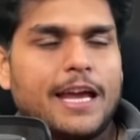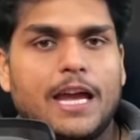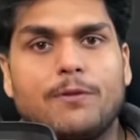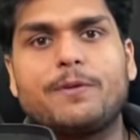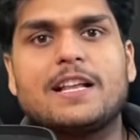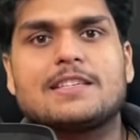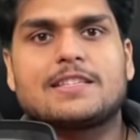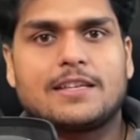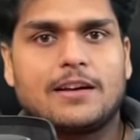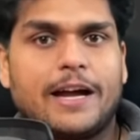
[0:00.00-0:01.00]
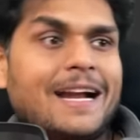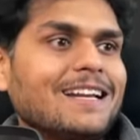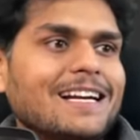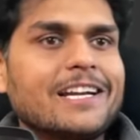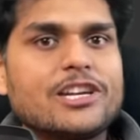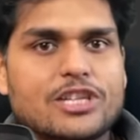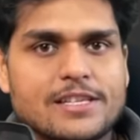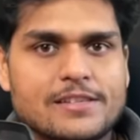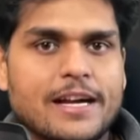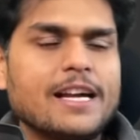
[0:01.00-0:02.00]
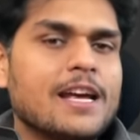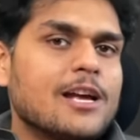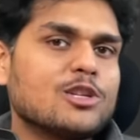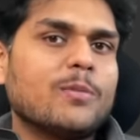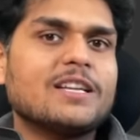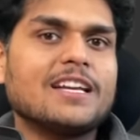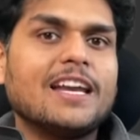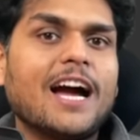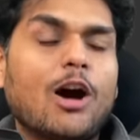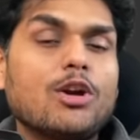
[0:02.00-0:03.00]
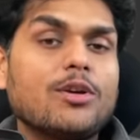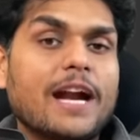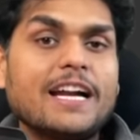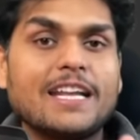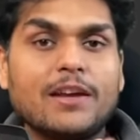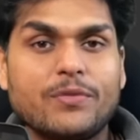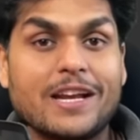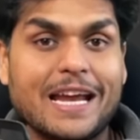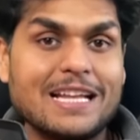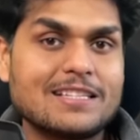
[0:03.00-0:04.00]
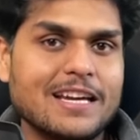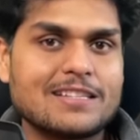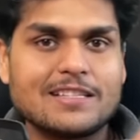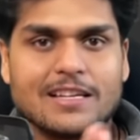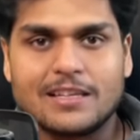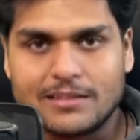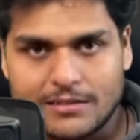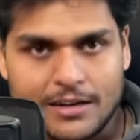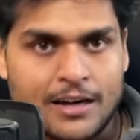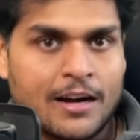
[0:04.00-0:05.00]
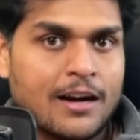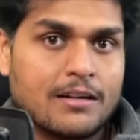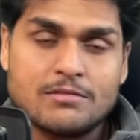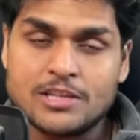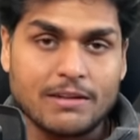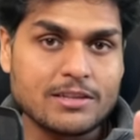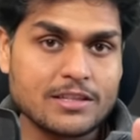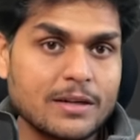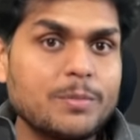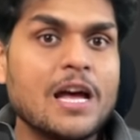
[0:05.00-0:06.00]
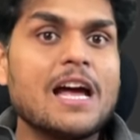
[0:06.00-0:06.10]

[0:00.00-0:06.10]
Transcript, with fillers: if else and conditions, right? So basically, how do you write if and else cases in uh, JavaScript?